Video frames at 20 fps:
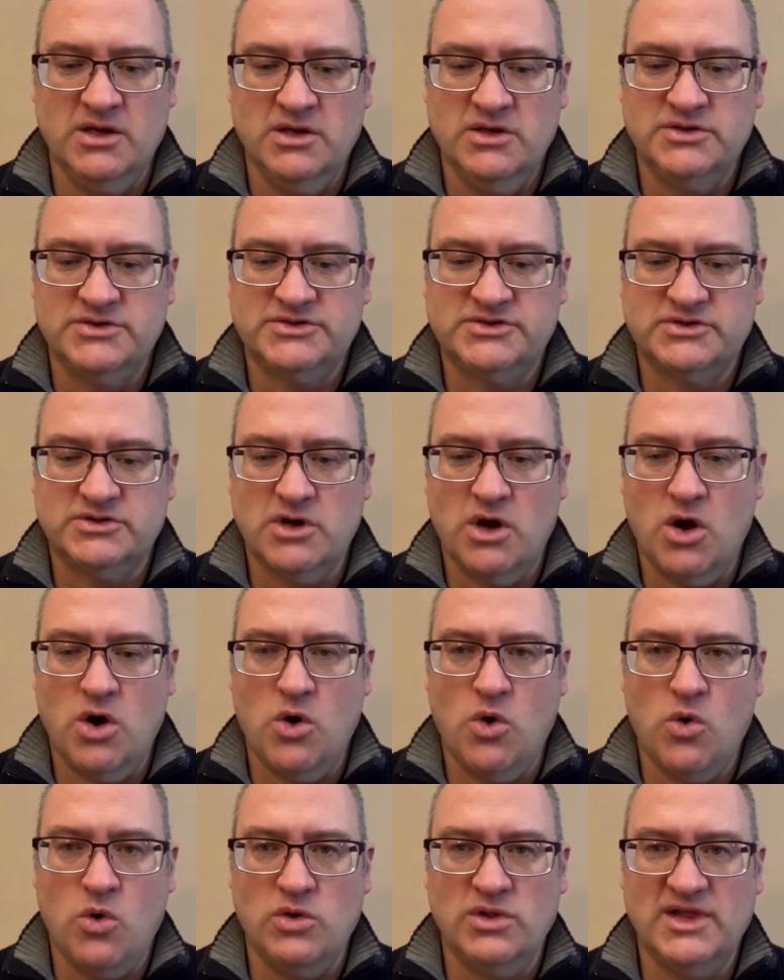So
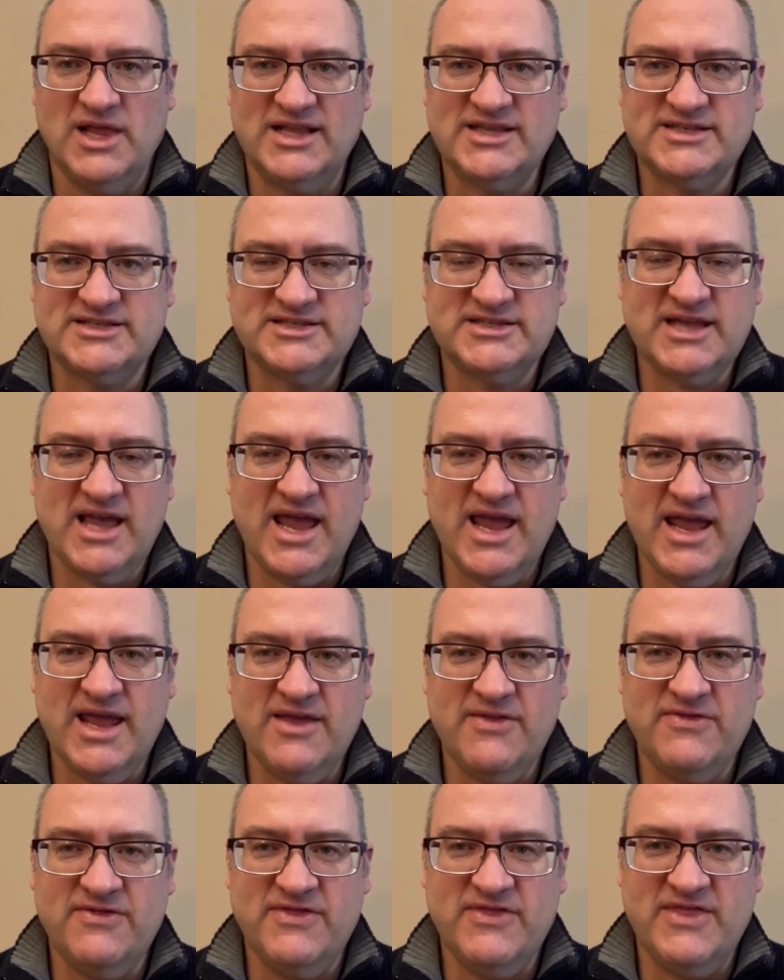let's say
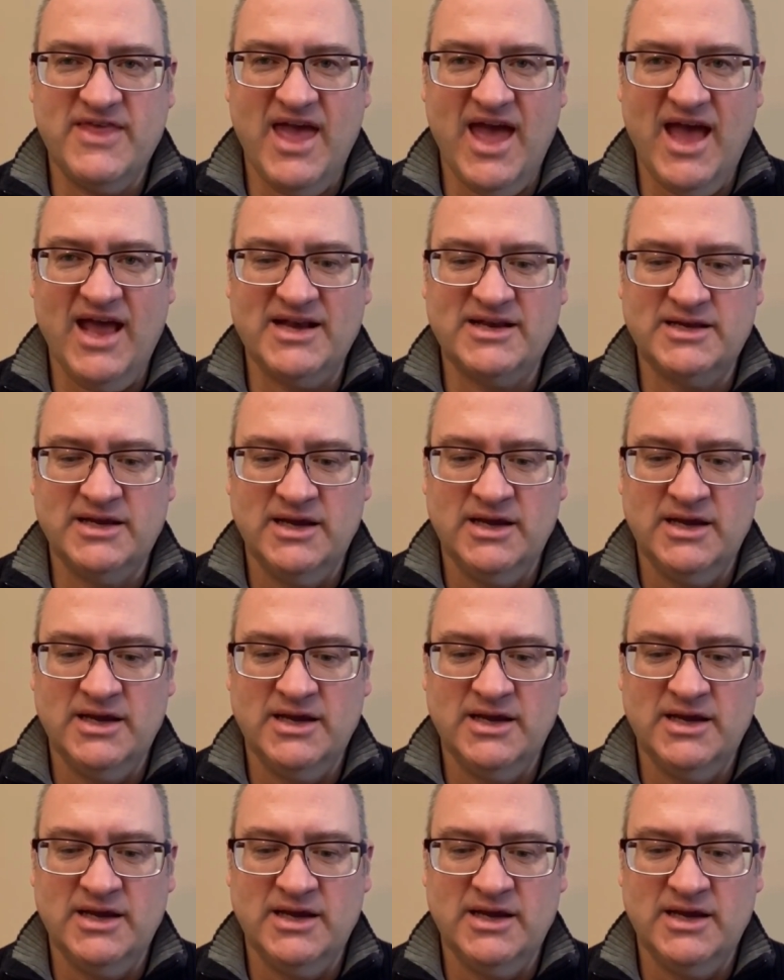that